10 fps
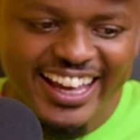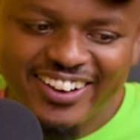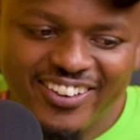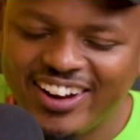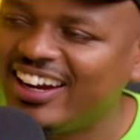
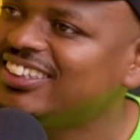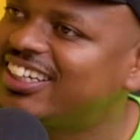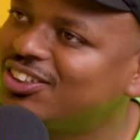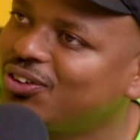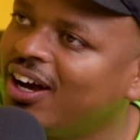All right, let's
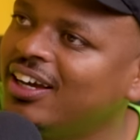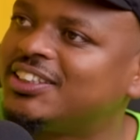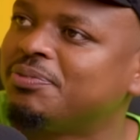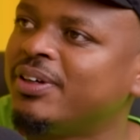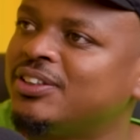get to
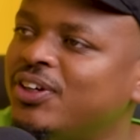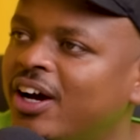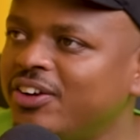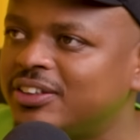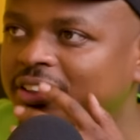heists, man. So how
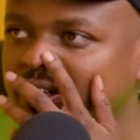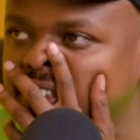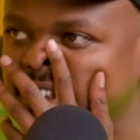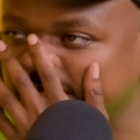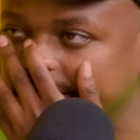do you start
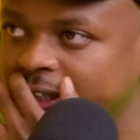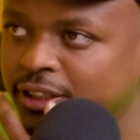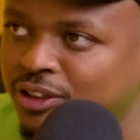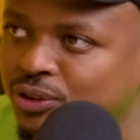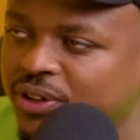doing